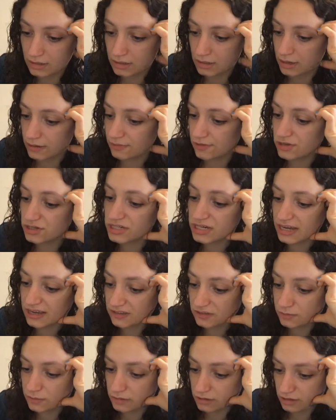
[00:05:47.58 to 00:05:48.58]
And the
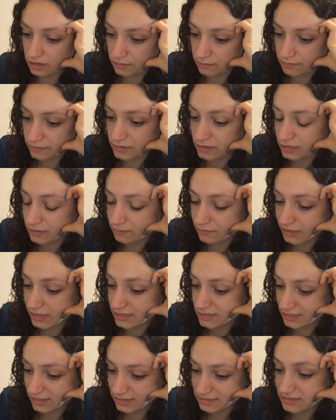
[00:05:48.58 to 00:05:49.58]
checks were accompanied by
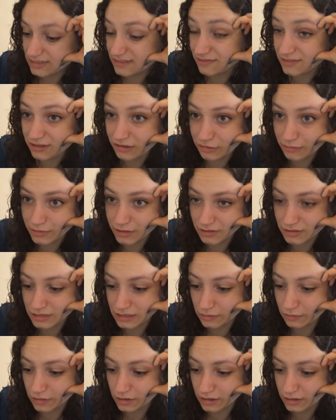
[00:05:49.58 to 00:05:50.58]
intensive therapeutic
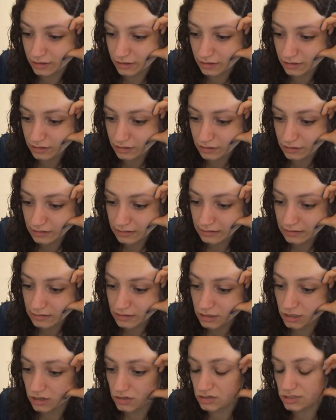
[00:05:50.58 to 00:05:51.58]
work,
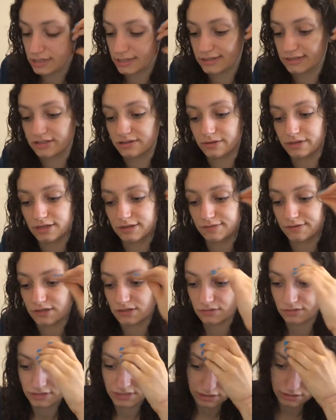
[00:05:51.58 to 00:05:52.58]
usually 2
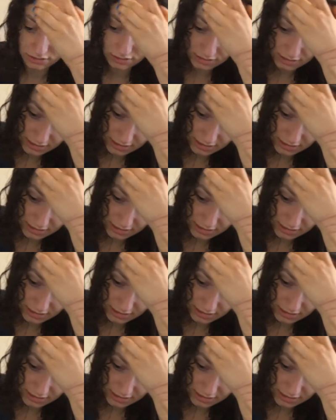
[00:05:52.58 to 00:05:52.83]
individual sessions